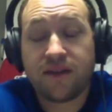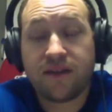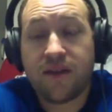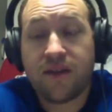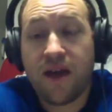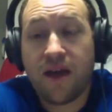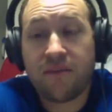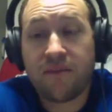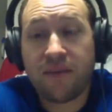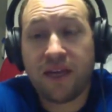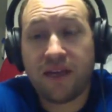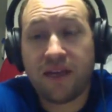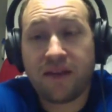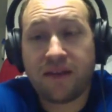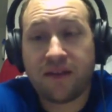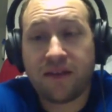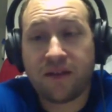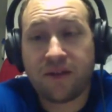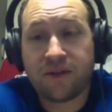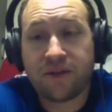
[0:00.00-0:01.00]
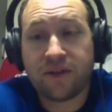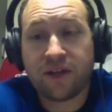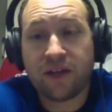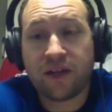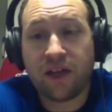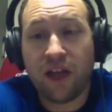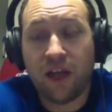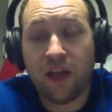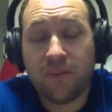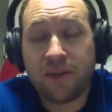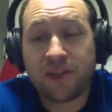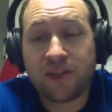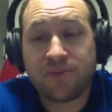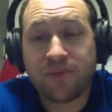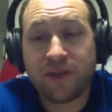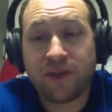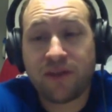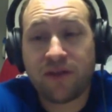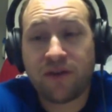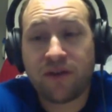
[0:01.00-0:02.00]
the club has
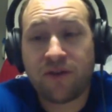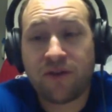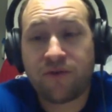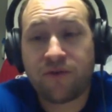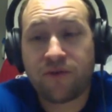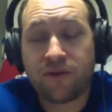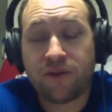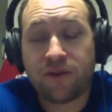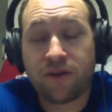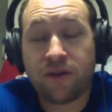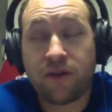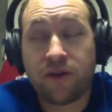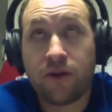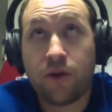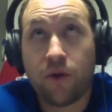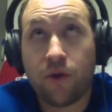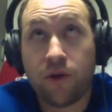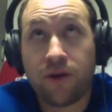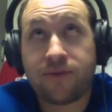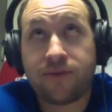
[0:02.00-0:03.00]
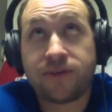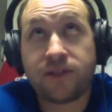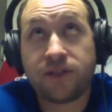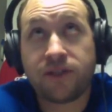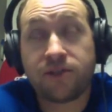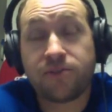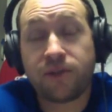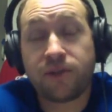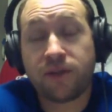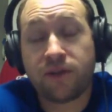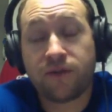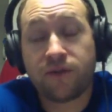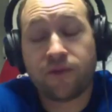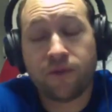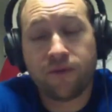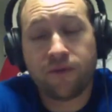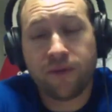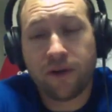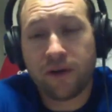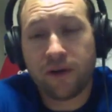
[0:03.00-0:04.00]
been there. The NORFC has been there for
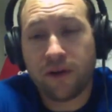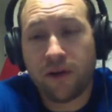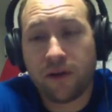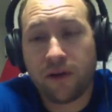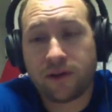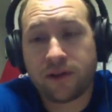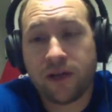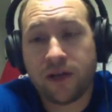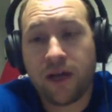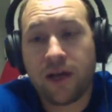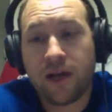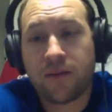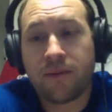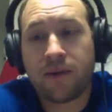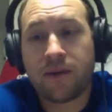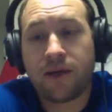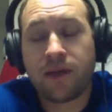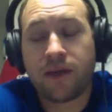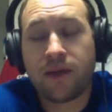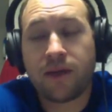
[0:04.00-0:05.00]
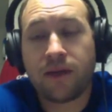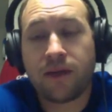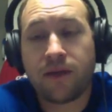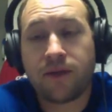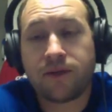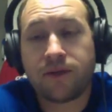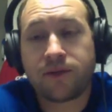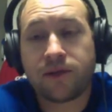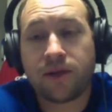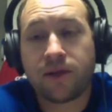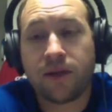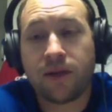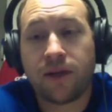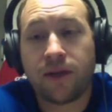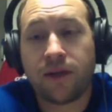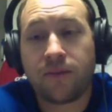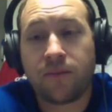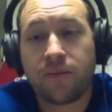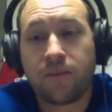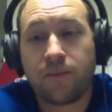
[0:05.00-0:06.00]
a very long time. And then there's
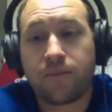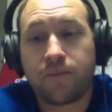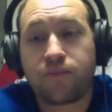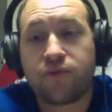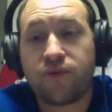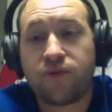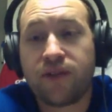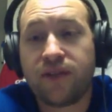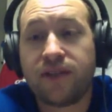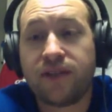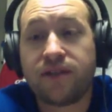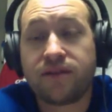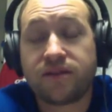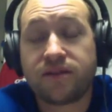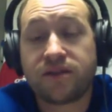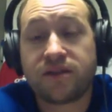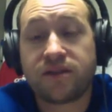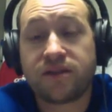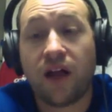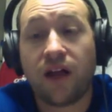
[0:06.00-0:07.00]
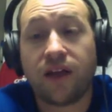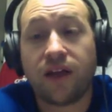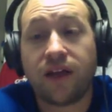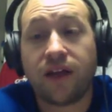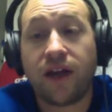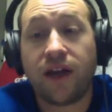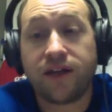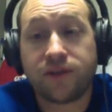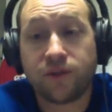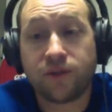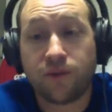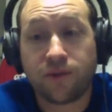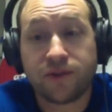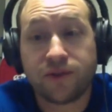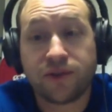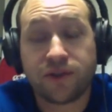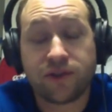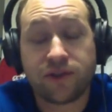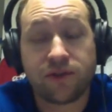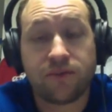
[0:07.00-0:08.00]
a pretty solid high school
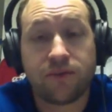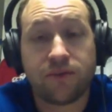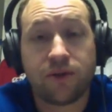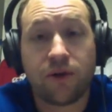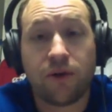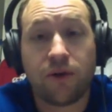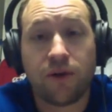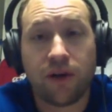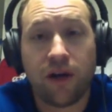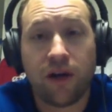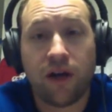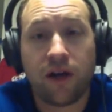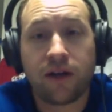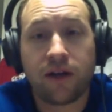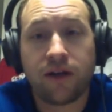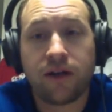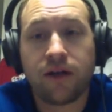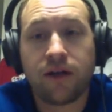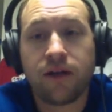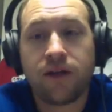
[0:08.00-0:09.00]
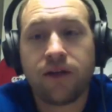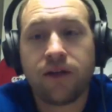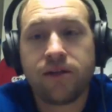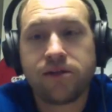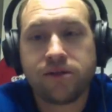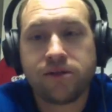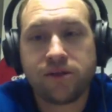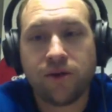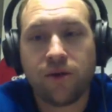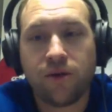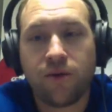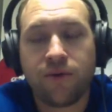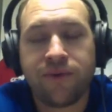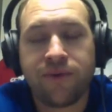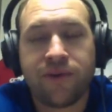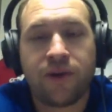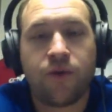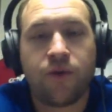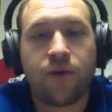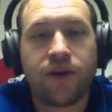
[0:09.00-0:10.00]
system going on. So
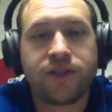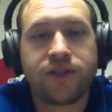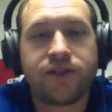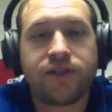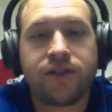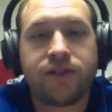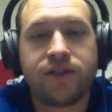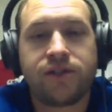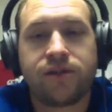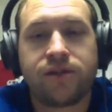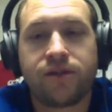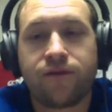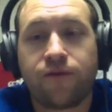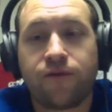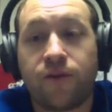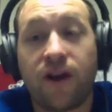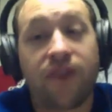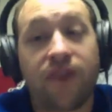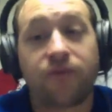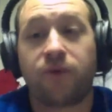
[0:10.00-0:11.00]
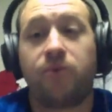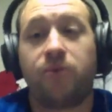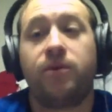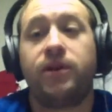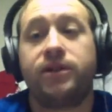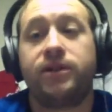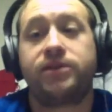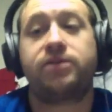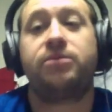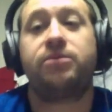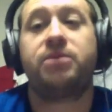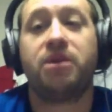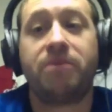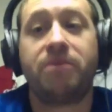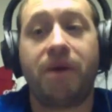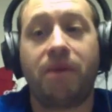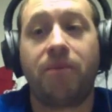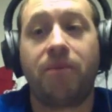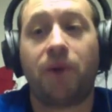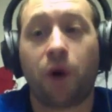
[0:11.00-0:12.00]
the question is, for everyone, is going to be
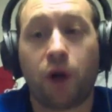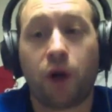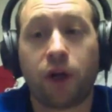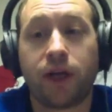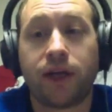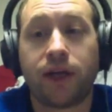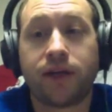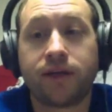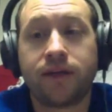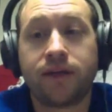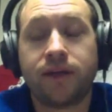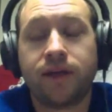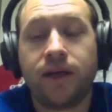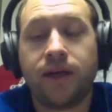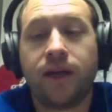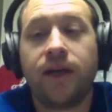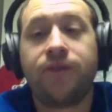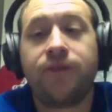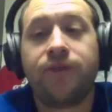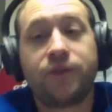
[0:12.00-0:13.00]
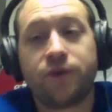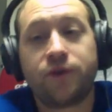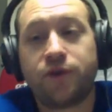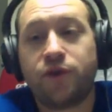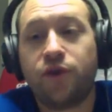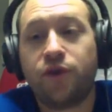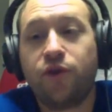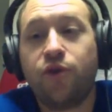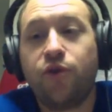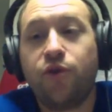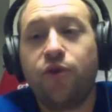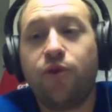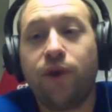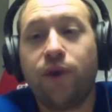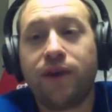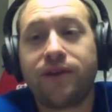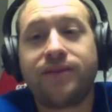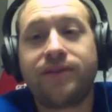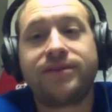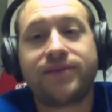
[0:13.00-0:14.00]
about marketing. And if you do
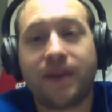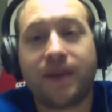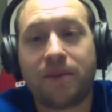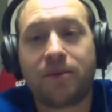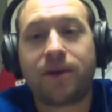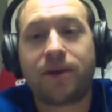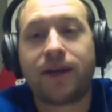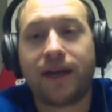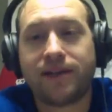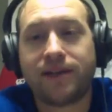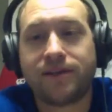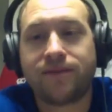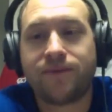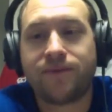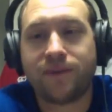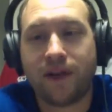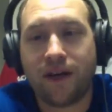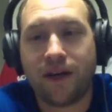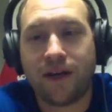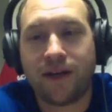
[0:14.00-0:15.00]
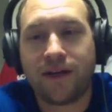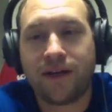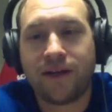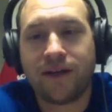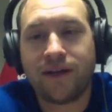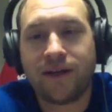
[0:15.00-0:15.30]
what the Sabercats have done,